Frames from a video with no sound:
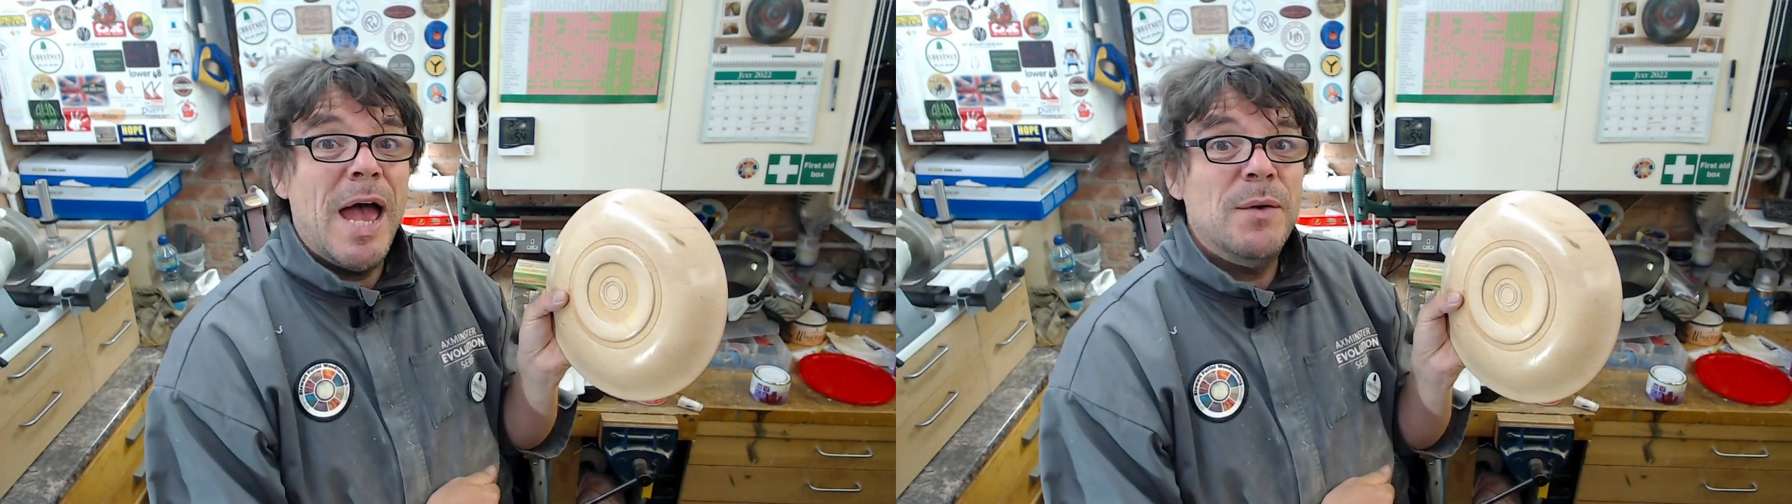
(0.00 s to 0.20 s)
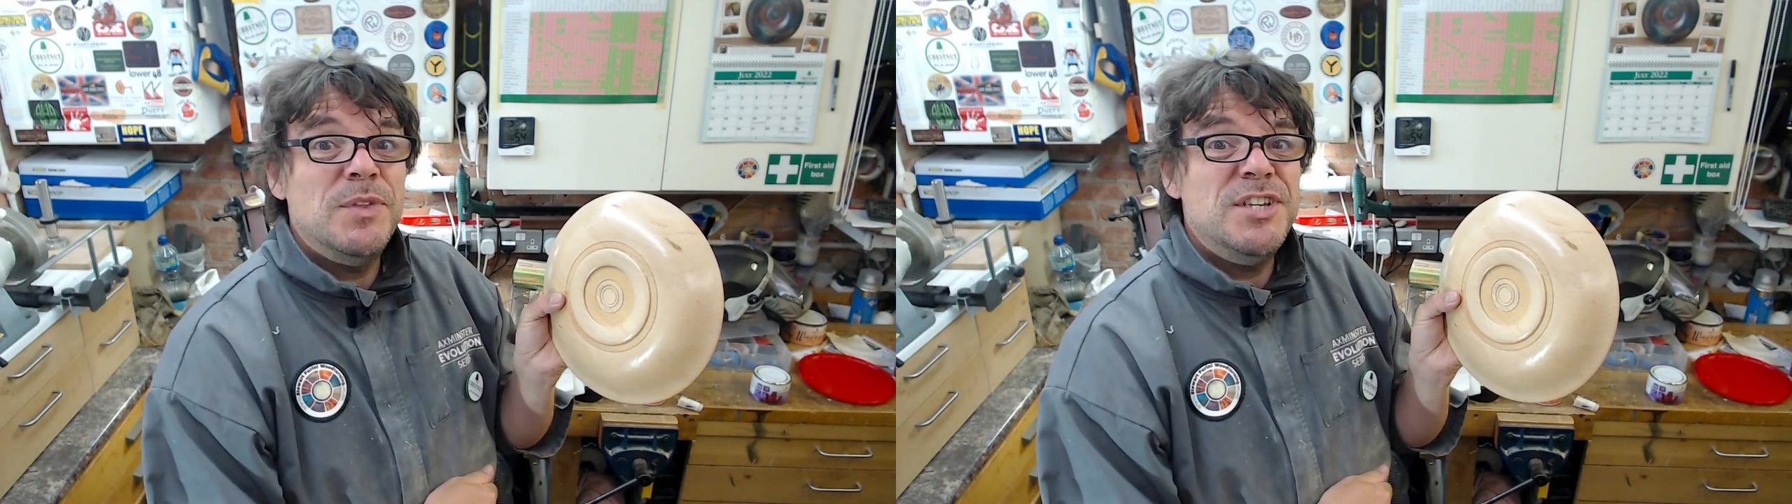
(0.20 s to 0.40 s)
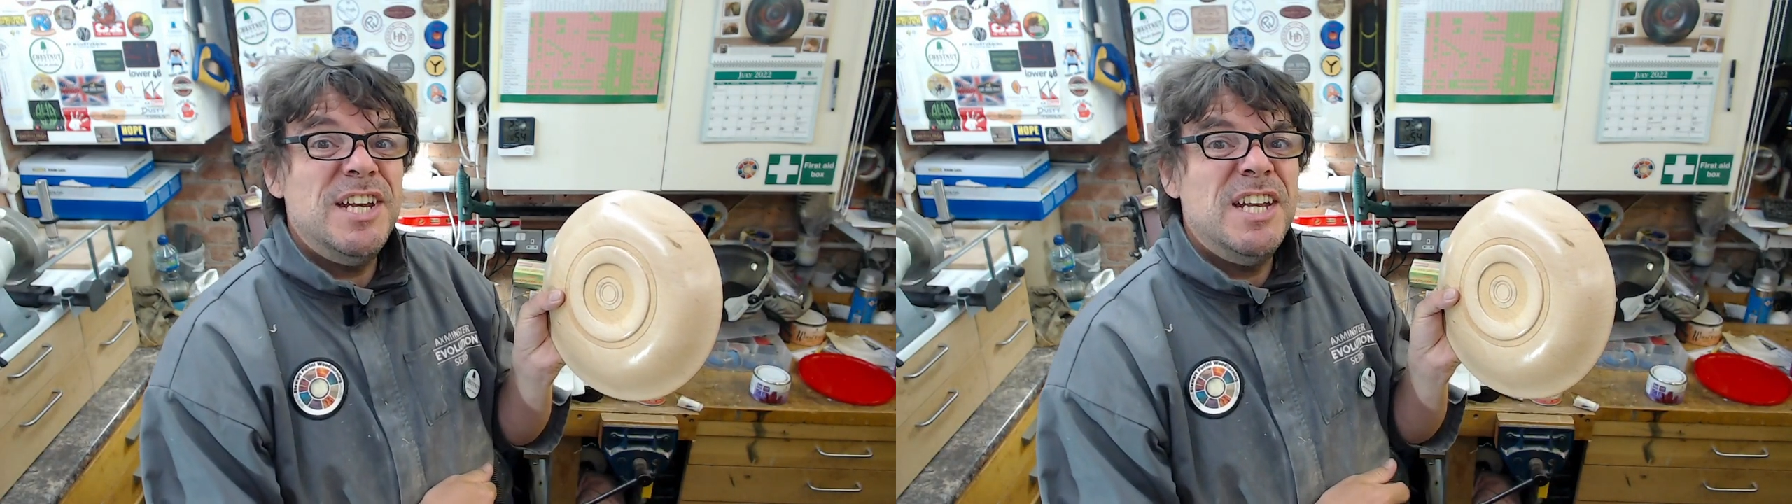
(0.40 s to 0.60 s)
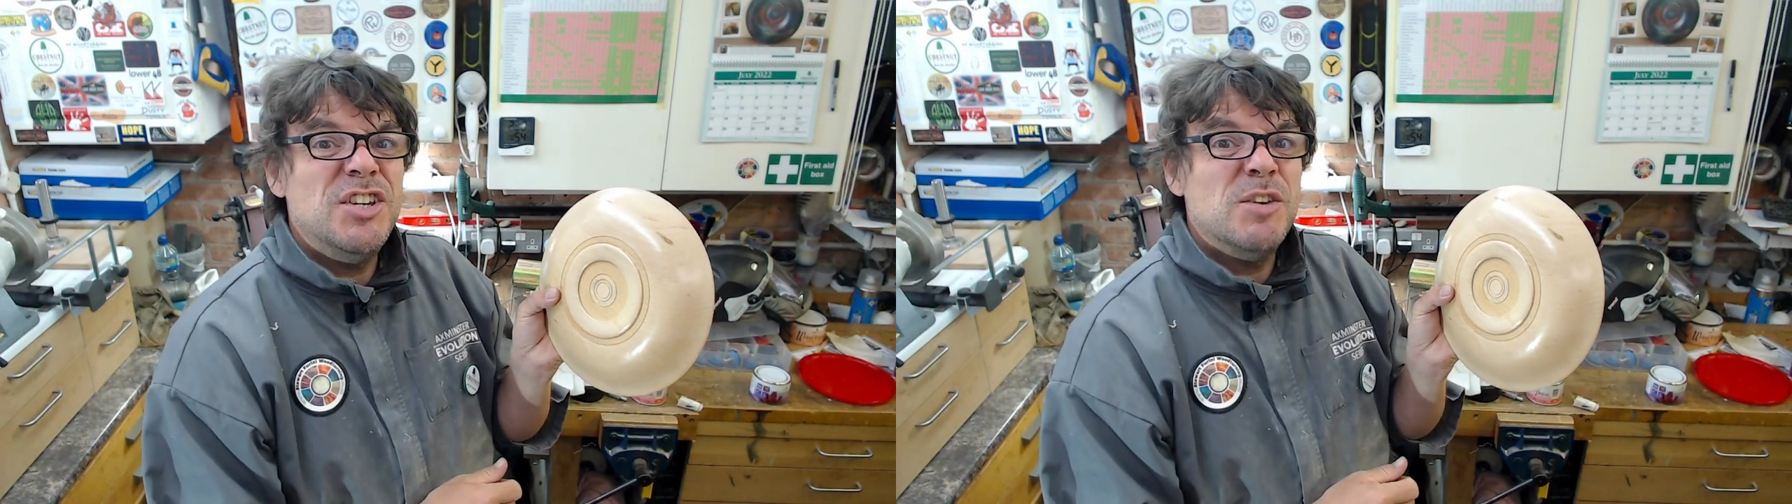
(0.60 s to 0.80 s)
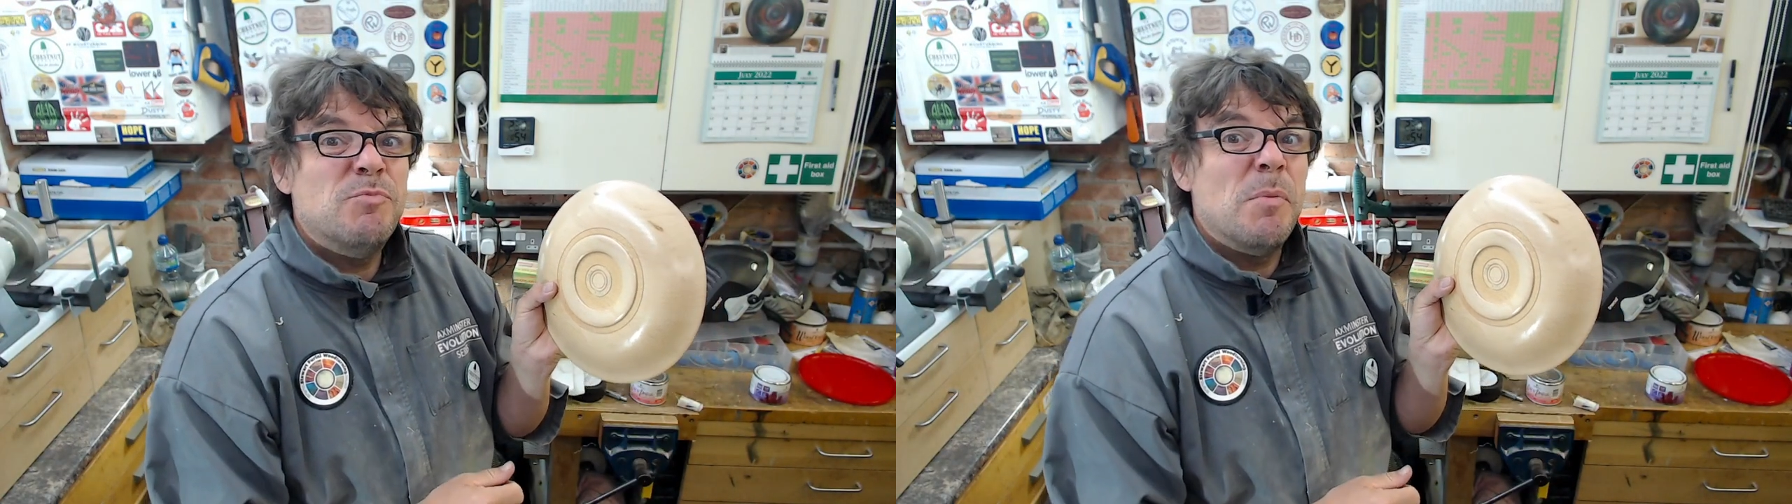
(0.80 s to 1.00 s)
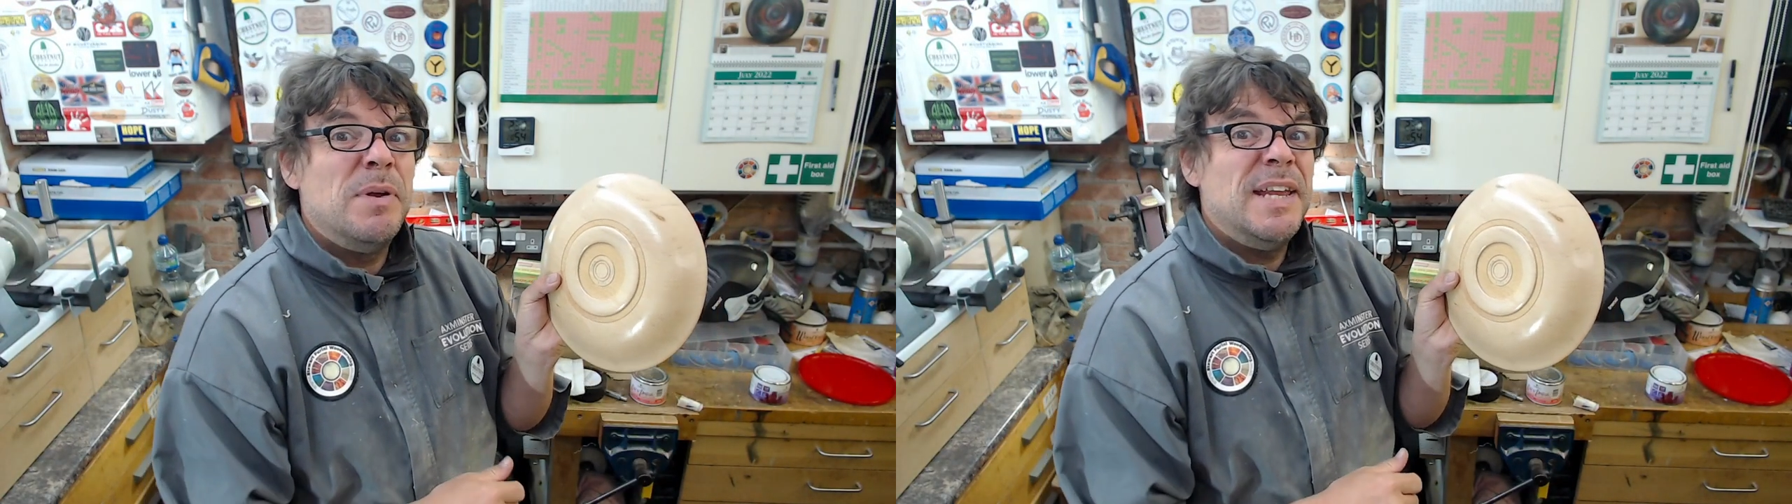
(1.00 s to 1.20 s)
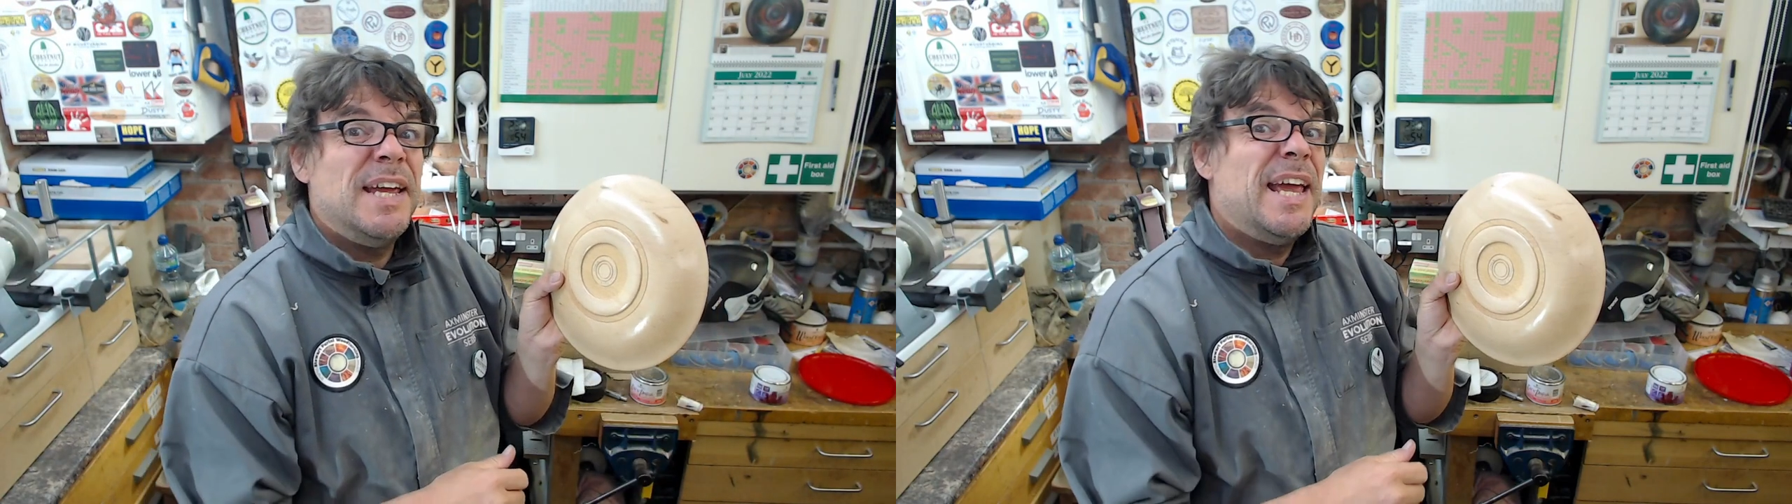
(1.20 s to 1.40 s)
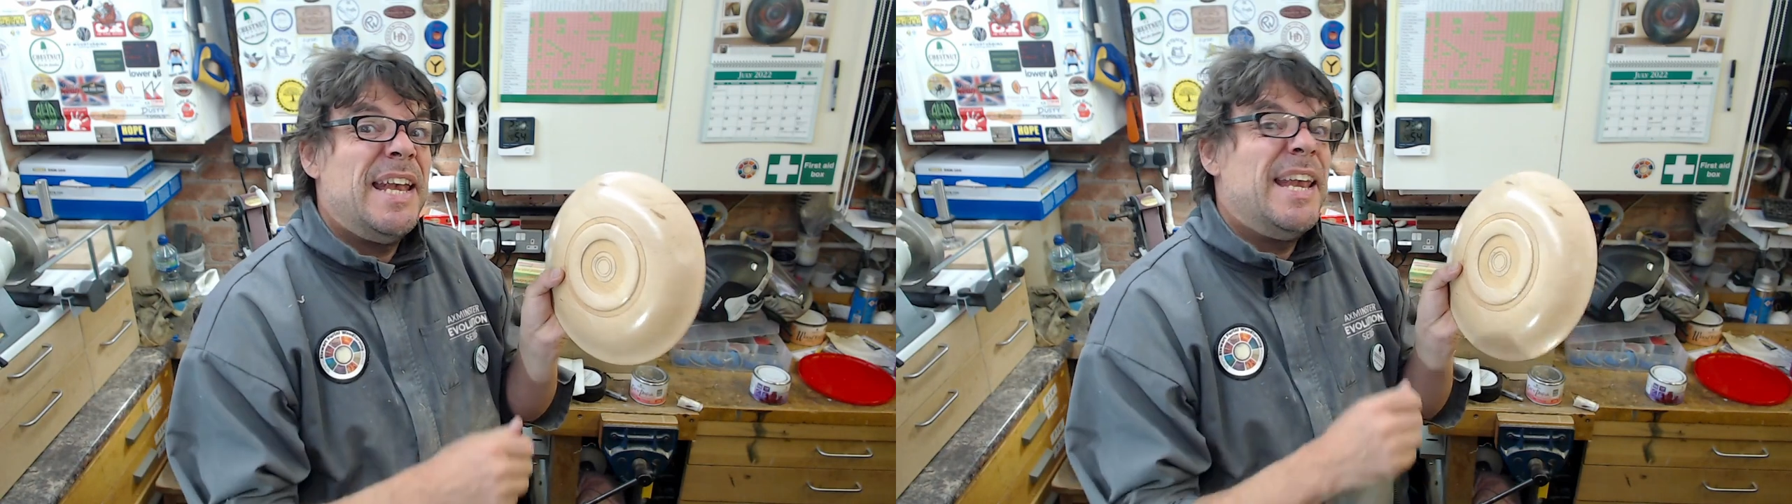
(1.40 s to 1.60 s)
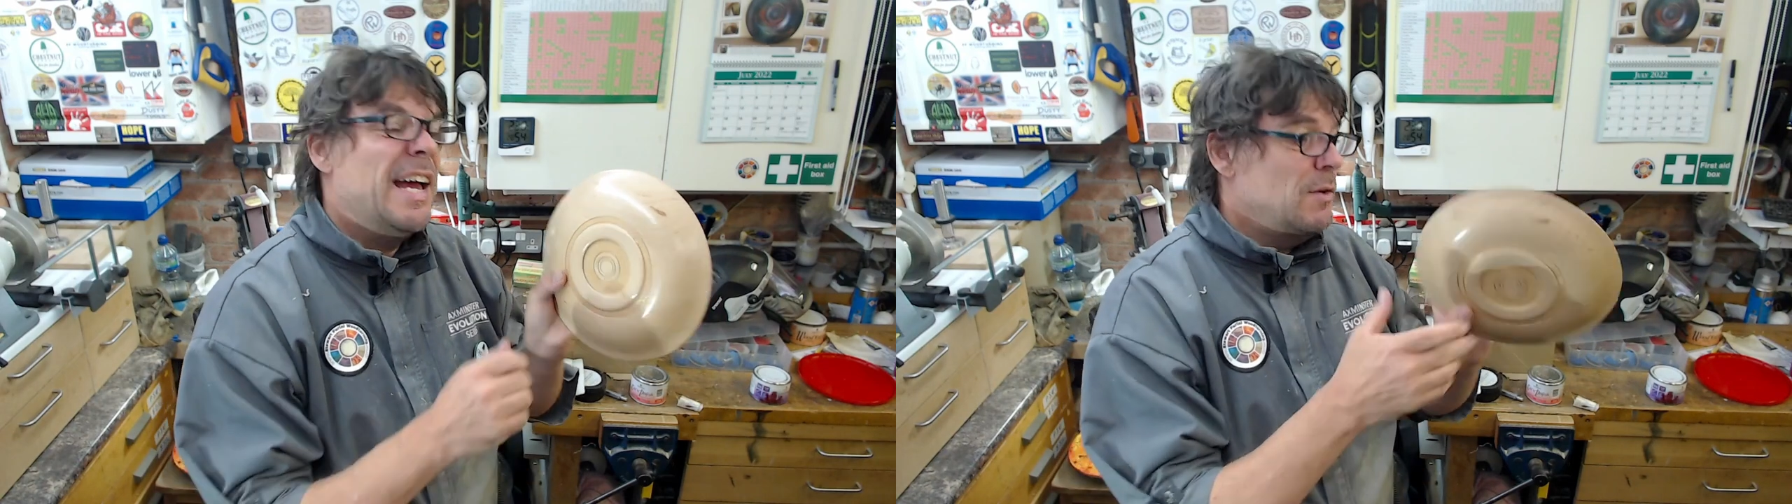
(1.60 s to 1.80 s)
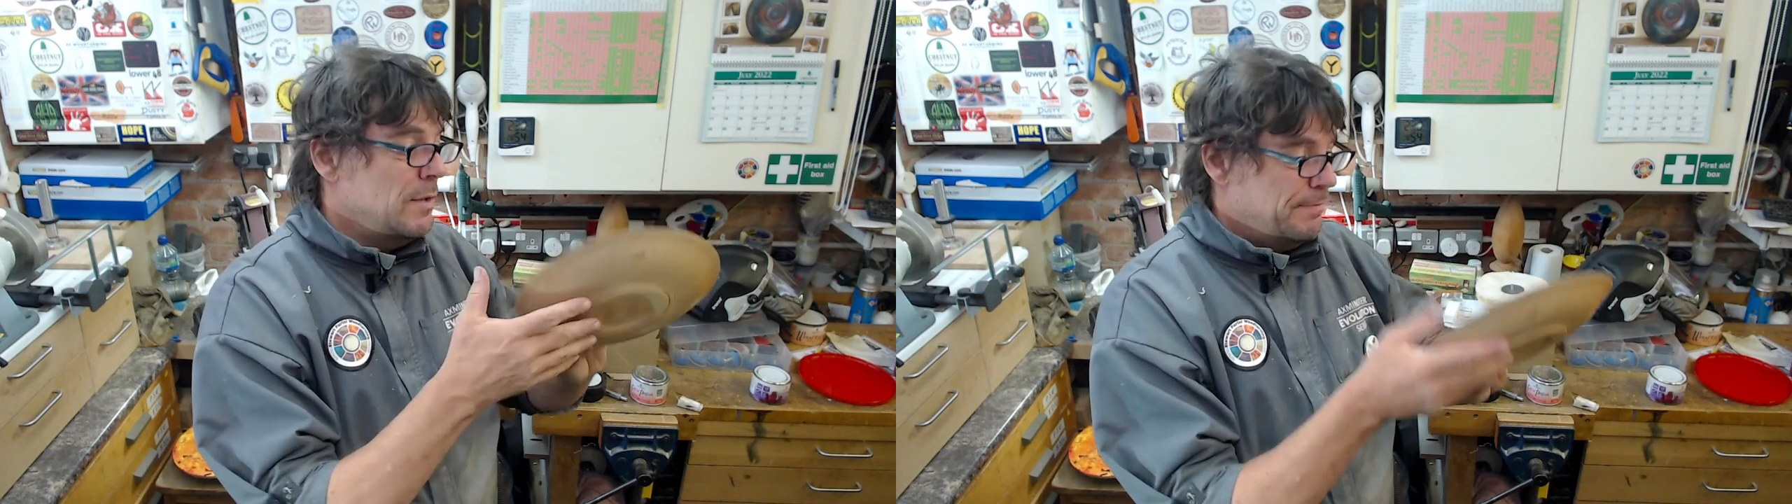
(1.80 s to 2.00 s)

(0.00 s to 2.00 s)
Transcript: out the signature properly again now.